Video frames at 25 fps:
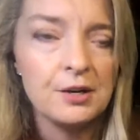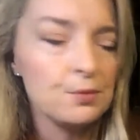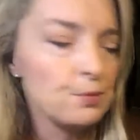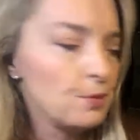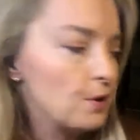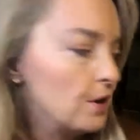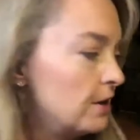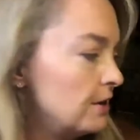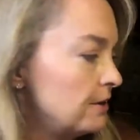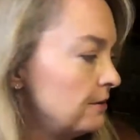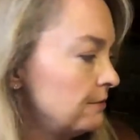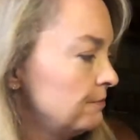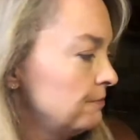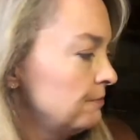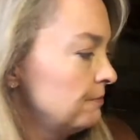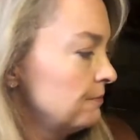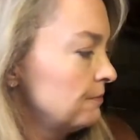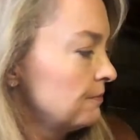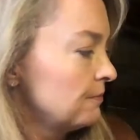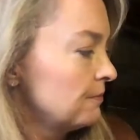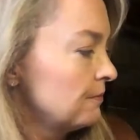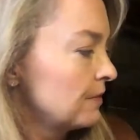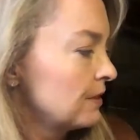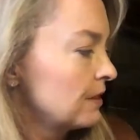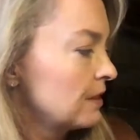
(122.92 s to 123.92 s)
one."
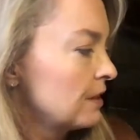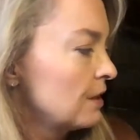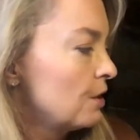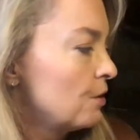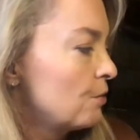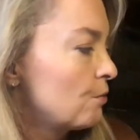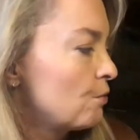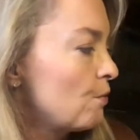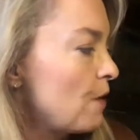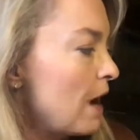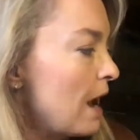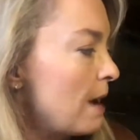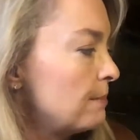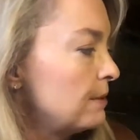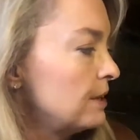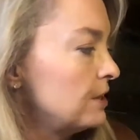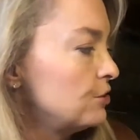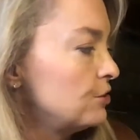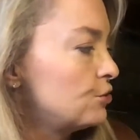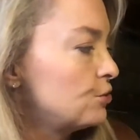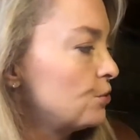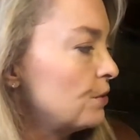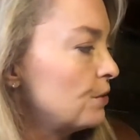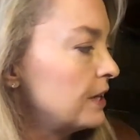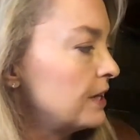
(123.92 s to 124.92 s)
Rabbit
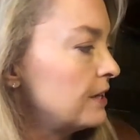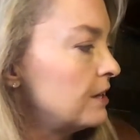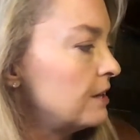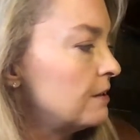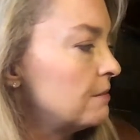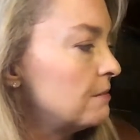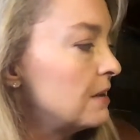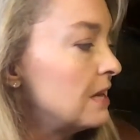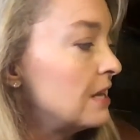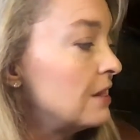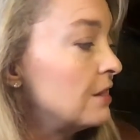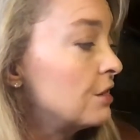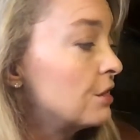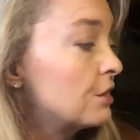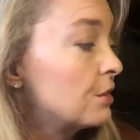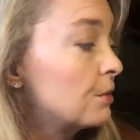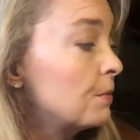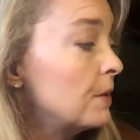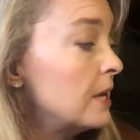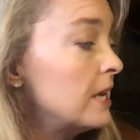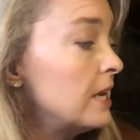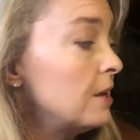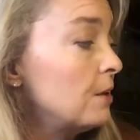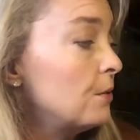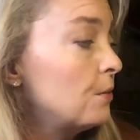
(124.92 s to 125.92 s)
joined him in
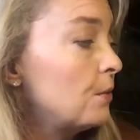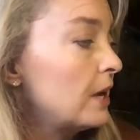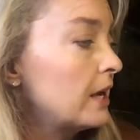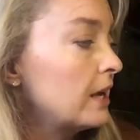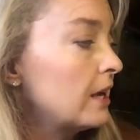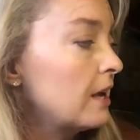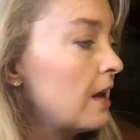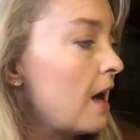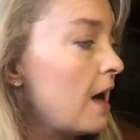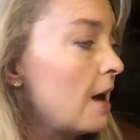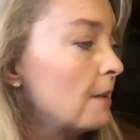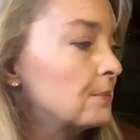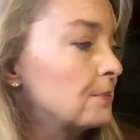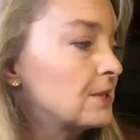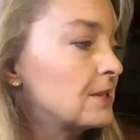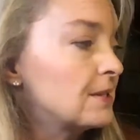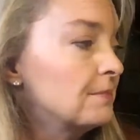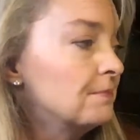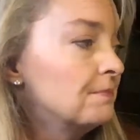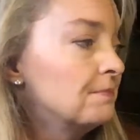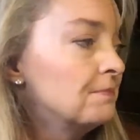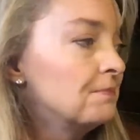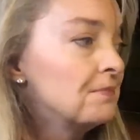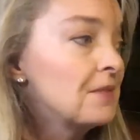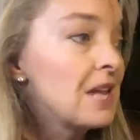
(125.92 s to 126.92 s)
3 quick hops.
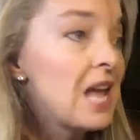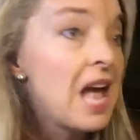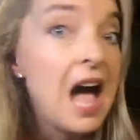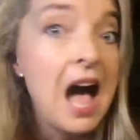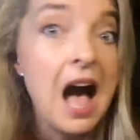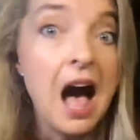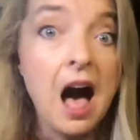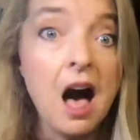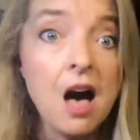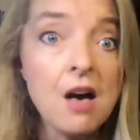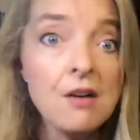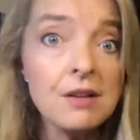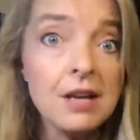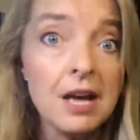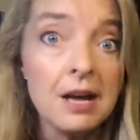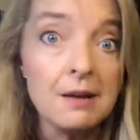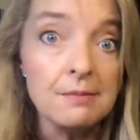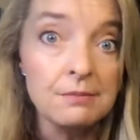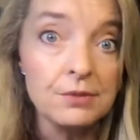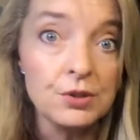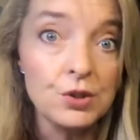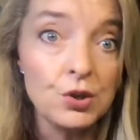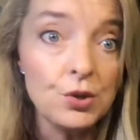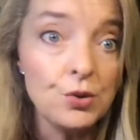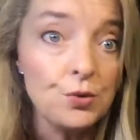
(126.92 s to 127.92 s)
"I'll
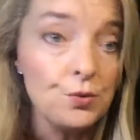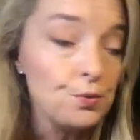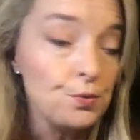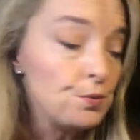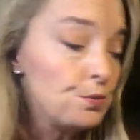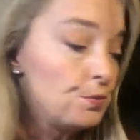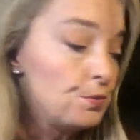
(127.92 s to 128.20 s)
come too."